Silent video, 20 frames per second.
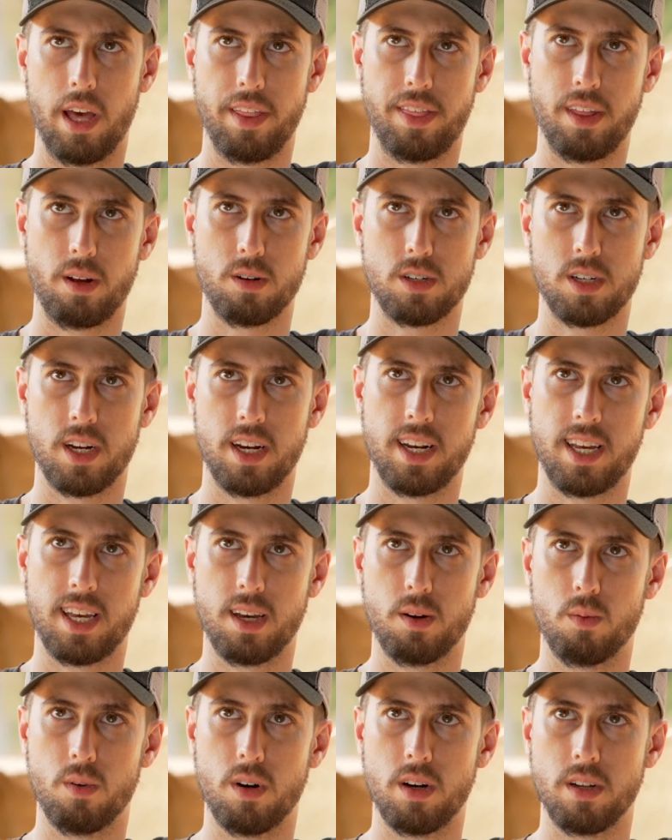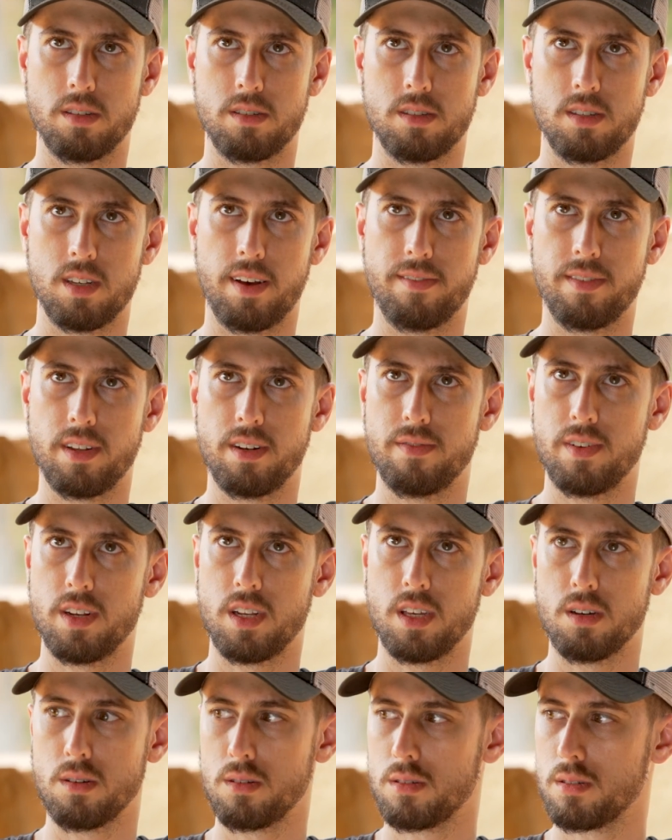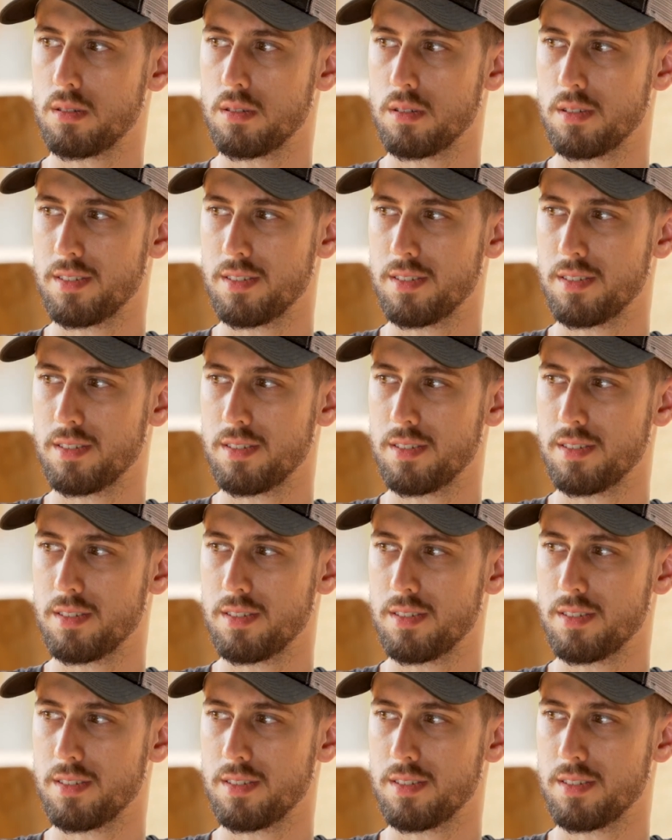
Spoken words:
I think we're trying to get, what, 7 videos?